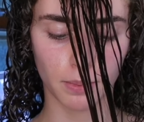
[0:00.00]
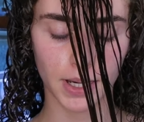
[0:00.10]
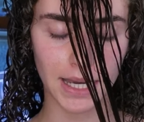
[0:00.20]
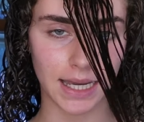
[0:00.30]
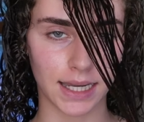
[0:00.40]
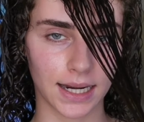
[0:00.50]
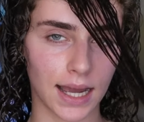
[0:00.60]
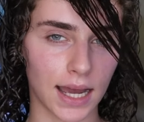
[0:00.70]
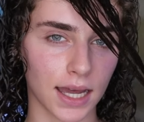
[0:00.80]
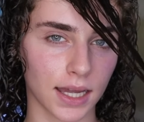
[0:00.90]
but
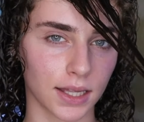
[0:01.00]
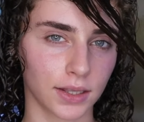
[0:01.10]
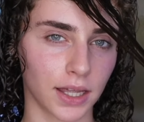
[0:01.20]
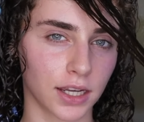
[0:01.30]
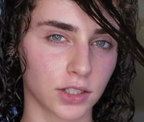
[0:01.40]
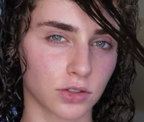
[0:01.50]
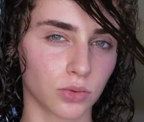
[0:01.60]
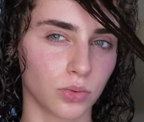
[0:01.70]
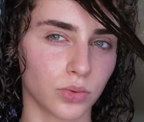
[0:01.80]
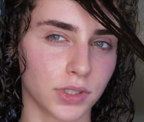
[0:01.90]
I like to